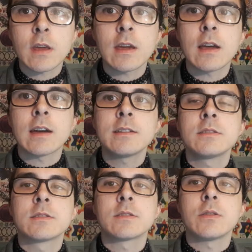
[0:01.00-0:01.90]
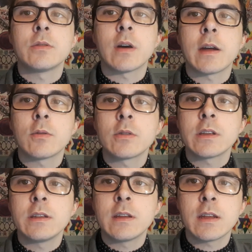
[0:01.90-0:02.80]
Hey guys, so I wrote
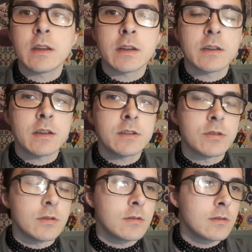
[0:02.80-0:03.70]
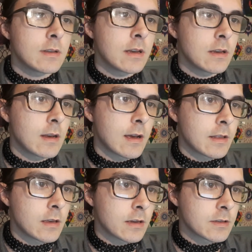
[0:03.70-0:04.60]
an incantation that I
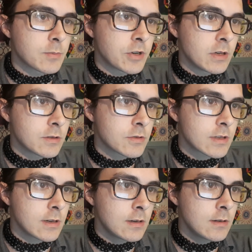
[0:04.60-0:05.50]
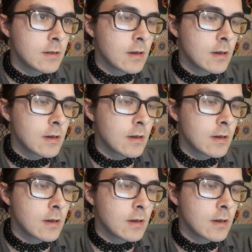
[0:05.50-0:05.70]
think is pretty interesting.